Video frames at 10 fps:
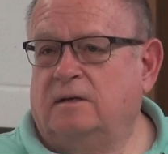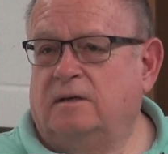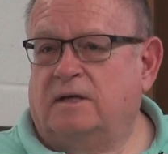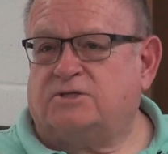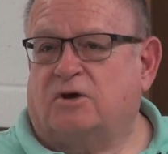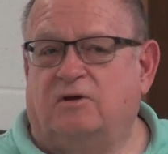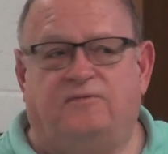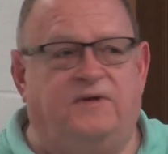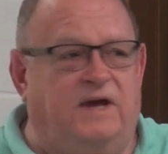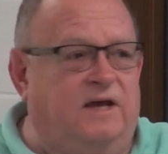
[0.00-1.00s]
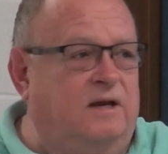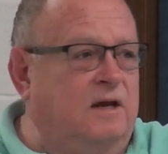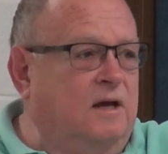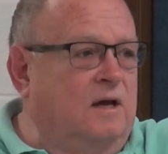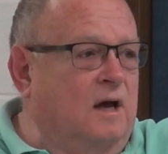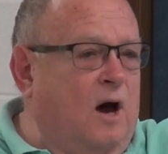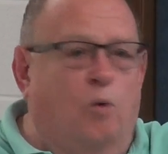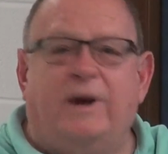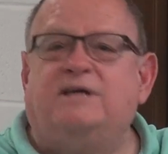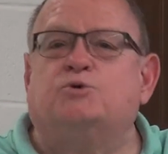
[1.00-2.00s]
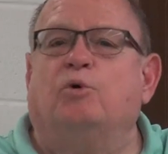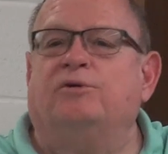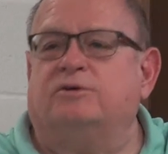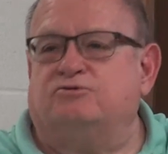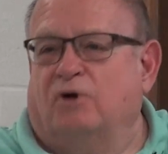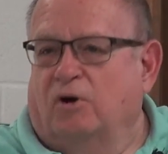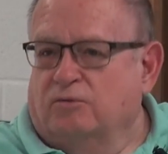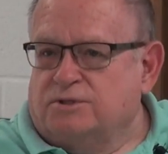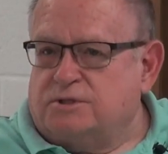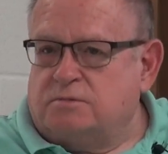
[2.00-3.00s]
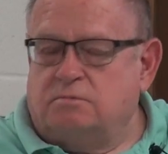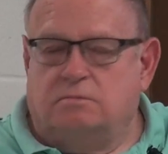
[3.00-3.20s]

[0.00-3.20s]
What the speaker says: that's going to feed a week's worth of drones.